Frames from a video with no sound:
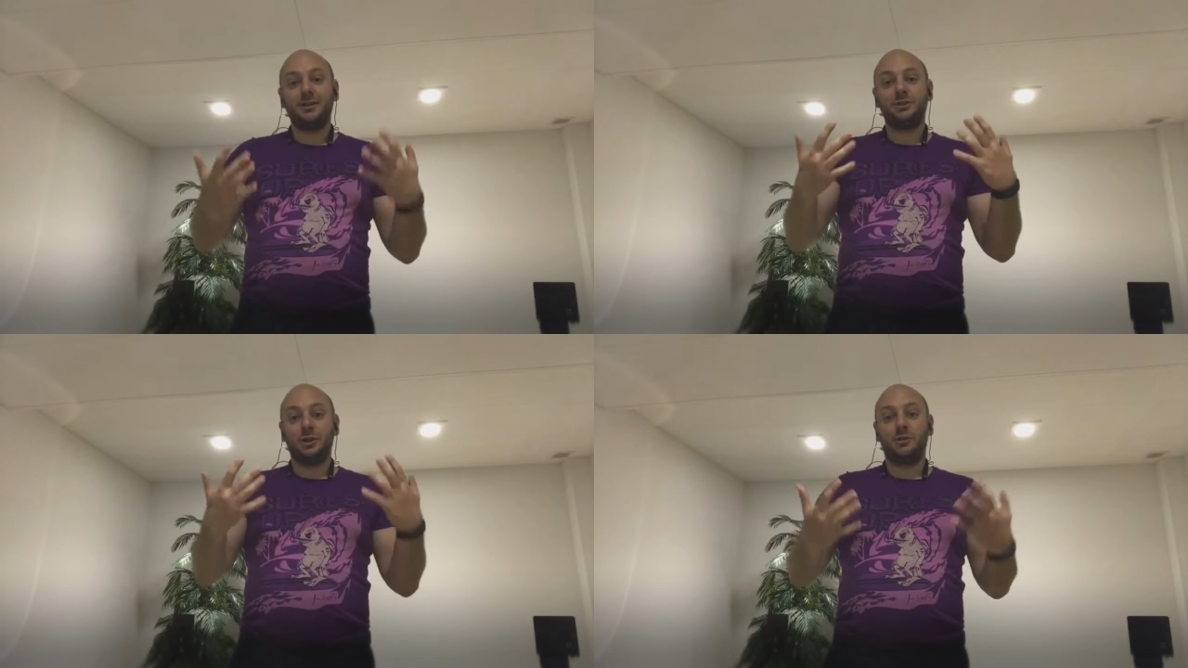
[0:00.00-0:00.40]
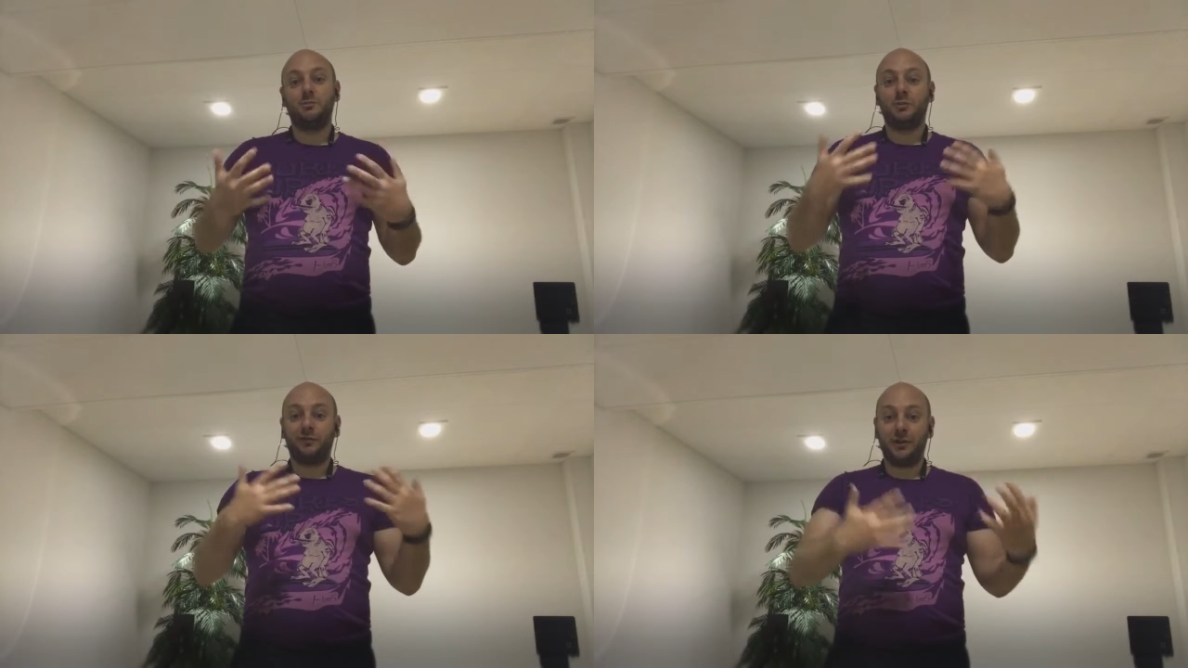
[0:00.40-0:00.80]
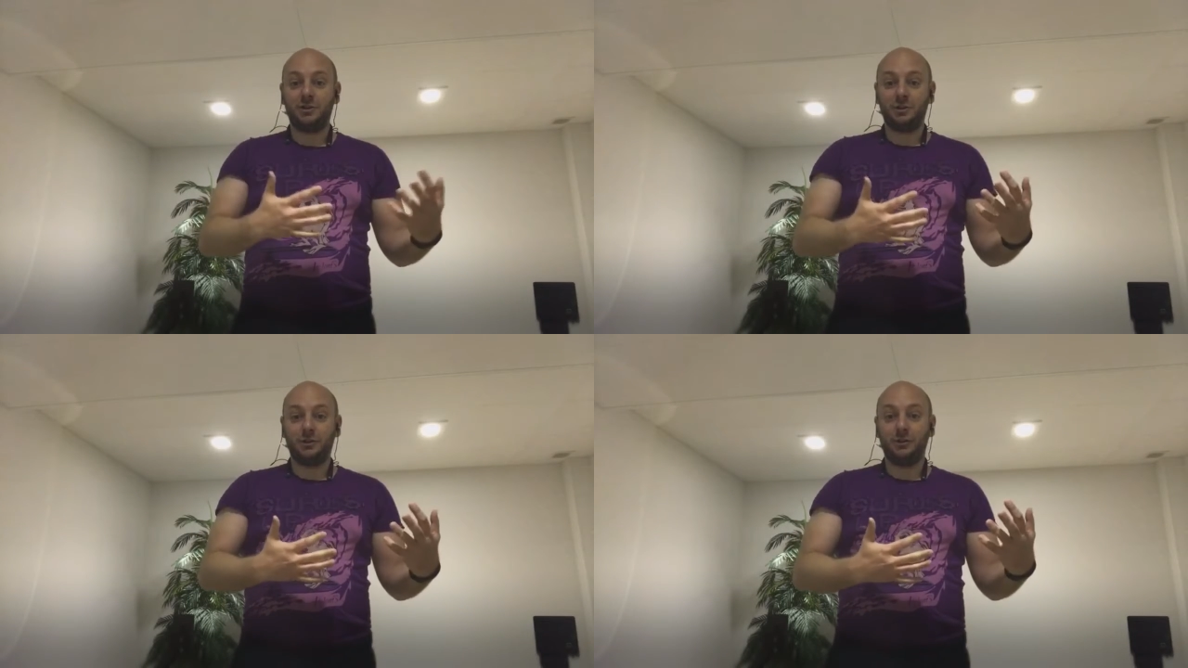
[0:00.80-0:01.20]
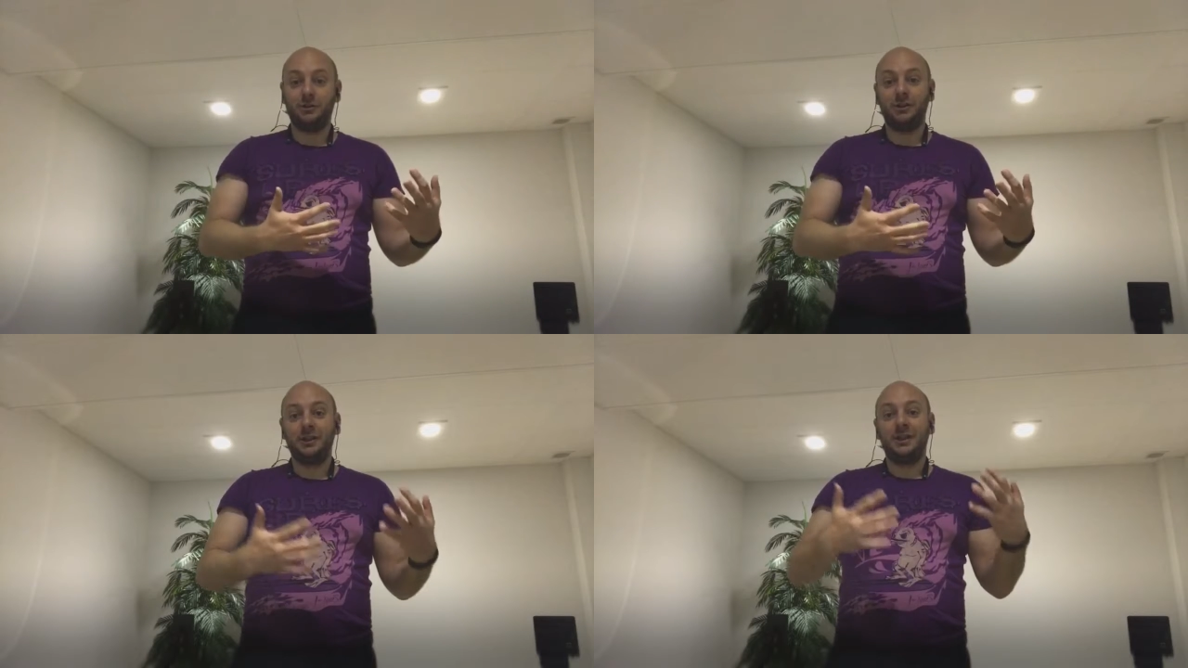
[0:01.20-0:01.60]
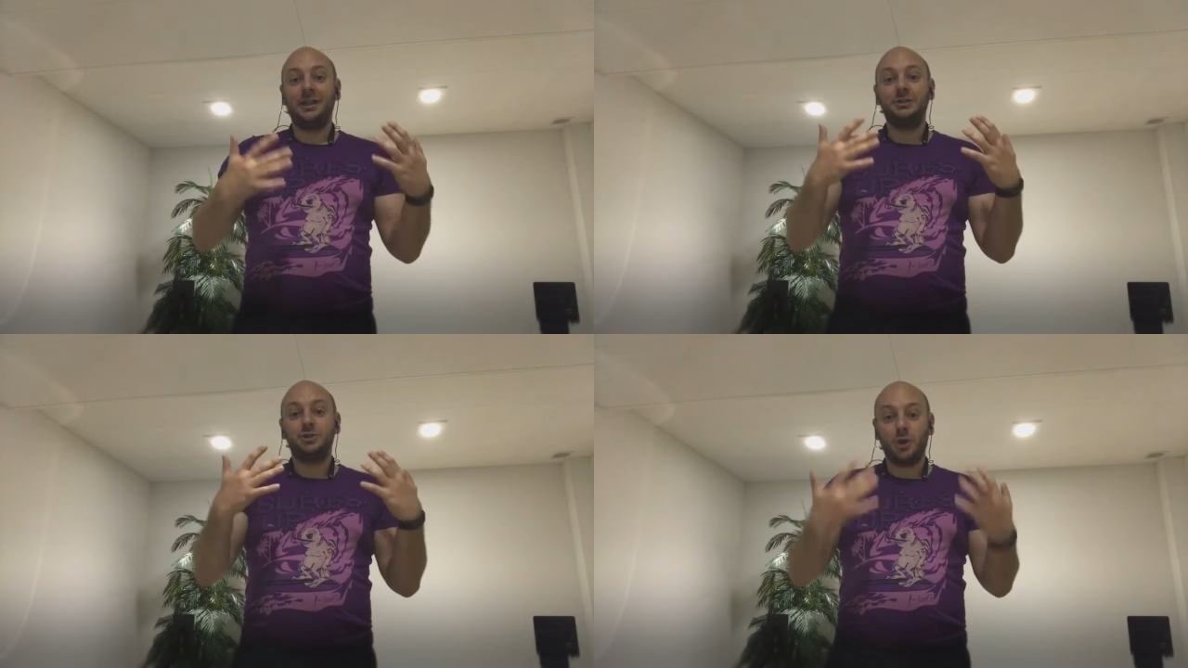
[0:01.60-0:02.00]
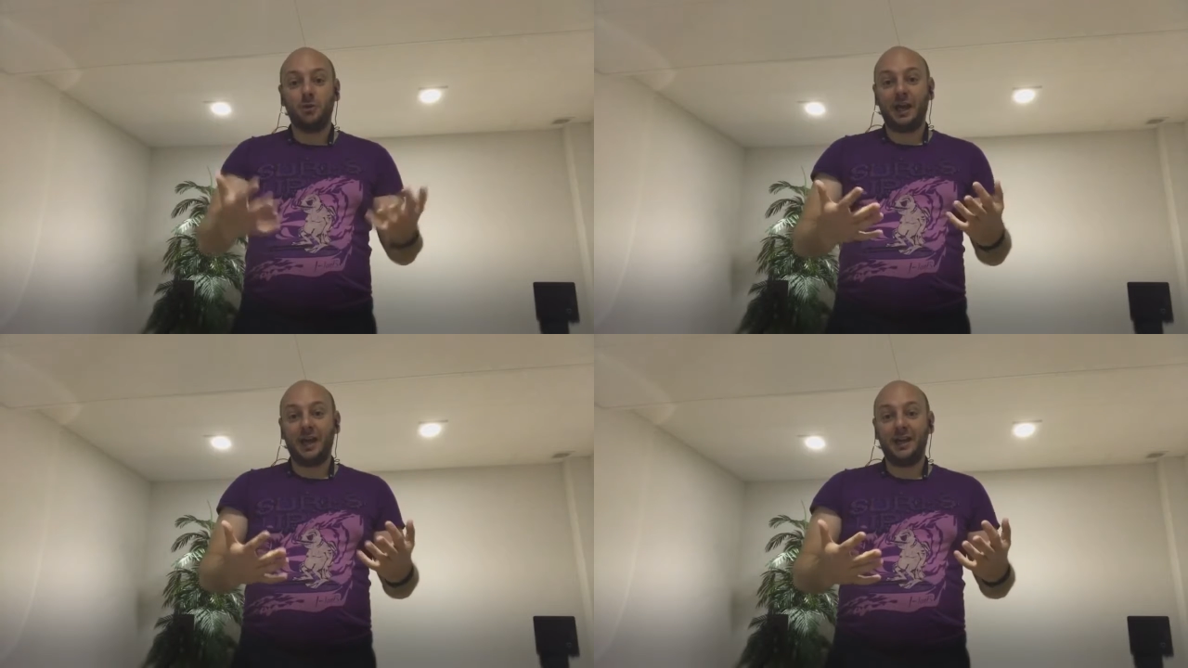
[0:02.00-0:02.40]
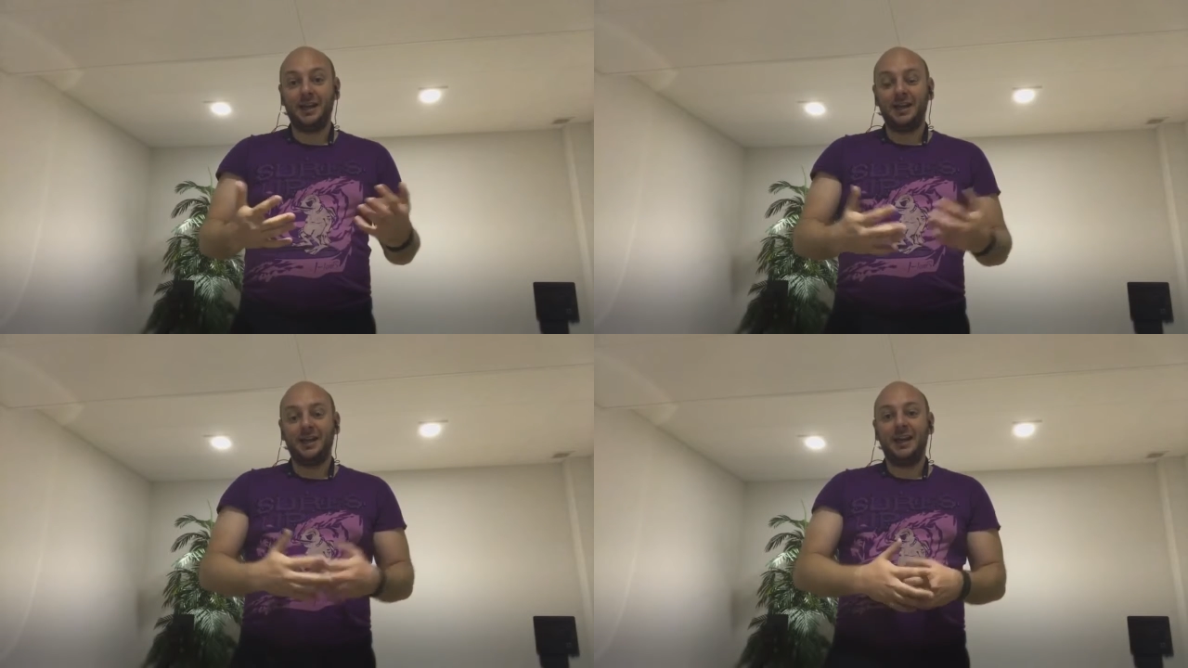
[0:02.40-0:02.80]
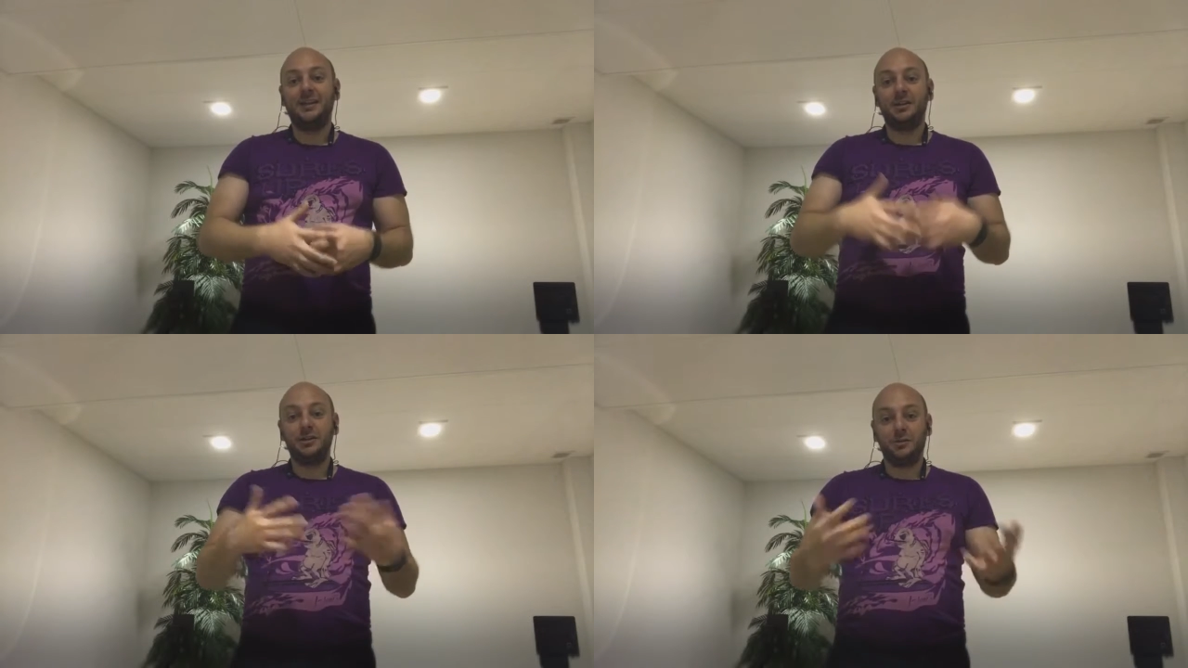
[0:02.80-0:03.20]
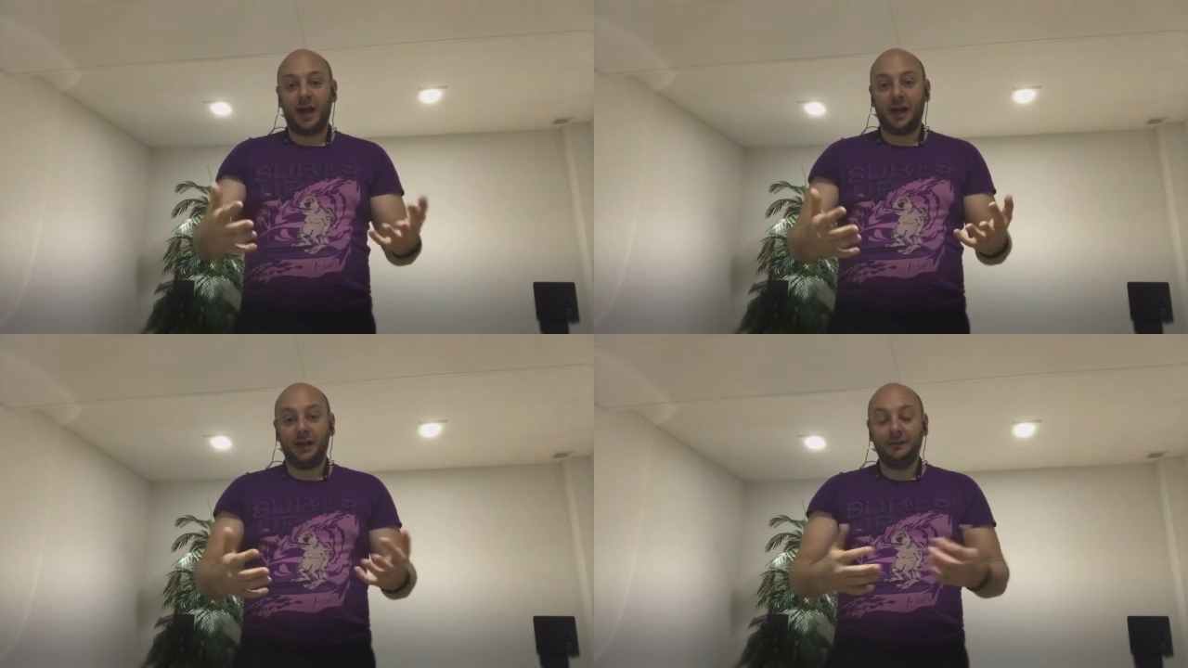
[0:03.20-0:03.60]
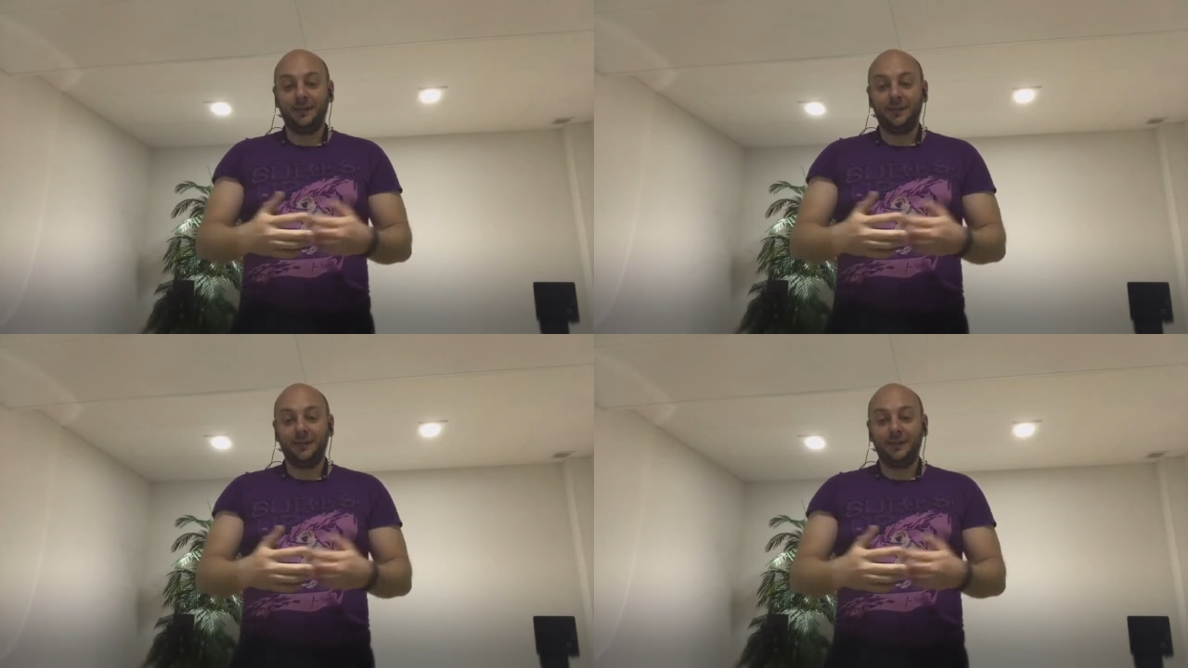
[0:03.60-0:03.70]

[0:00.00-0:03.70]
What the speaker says: turned professional jockey in the UK.